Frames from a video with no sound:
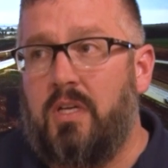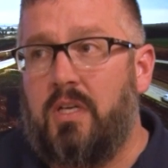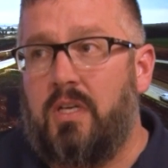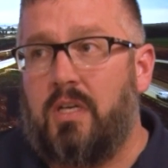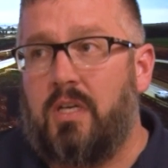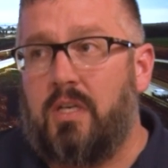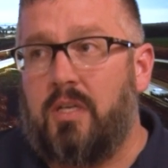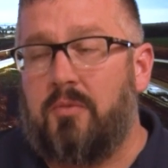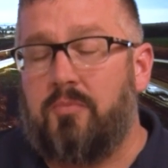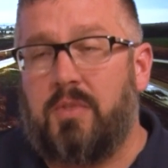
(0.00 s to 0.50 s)

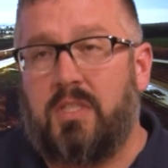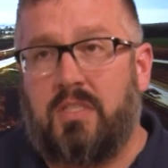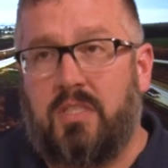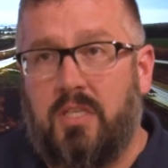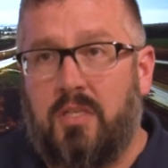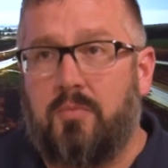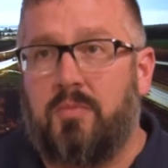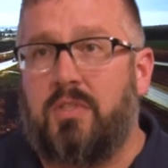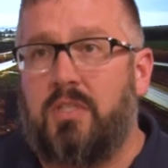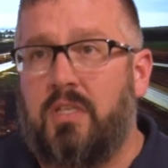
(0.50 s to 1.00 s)
the
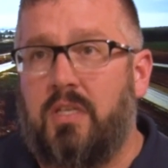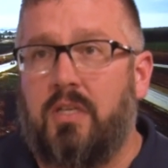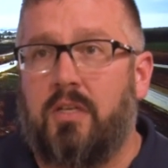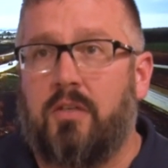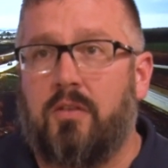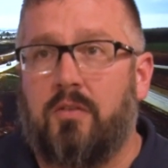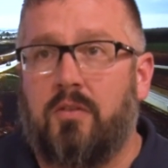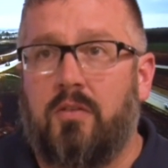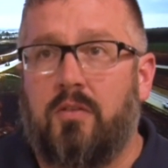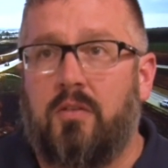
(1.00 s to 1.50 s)
TMC
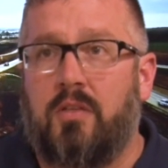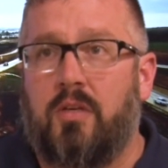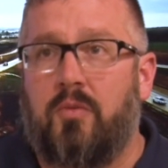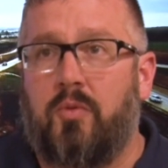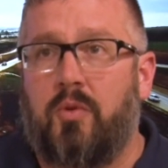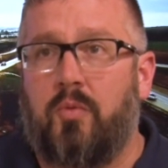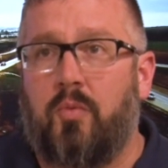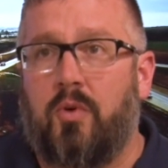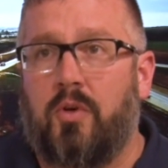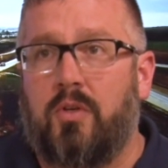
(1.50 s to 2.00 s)
here that
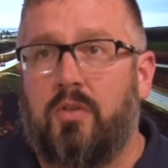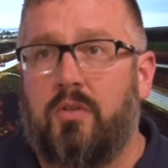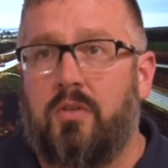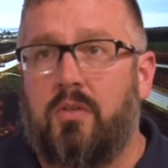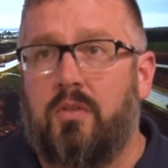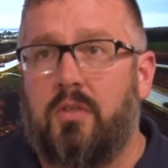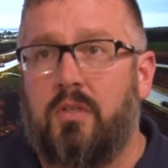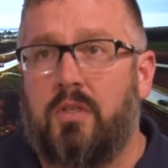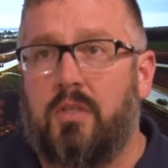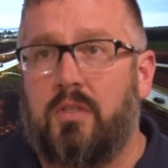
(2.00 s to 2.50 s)
we work
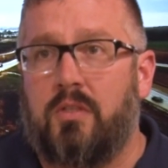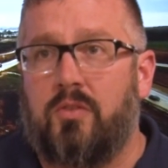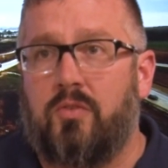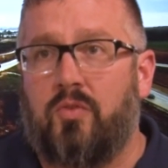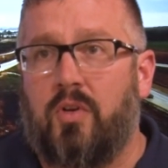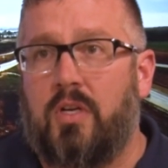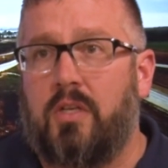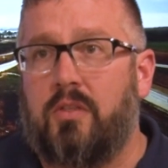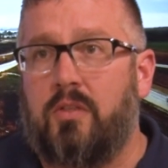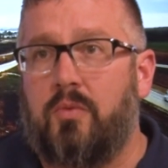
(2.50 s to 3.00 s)

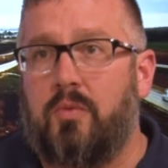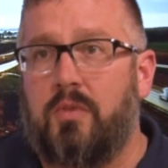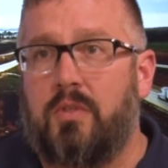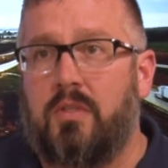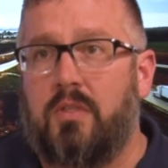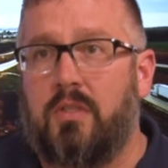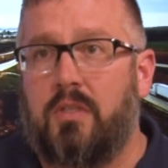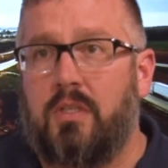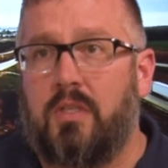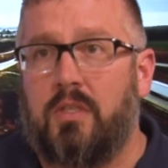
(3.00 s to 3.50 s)
directly
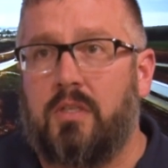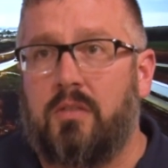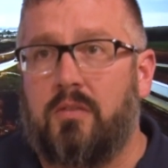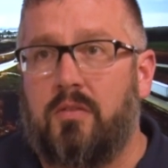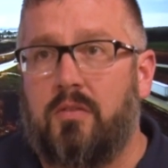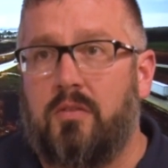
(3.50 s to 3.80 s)
with the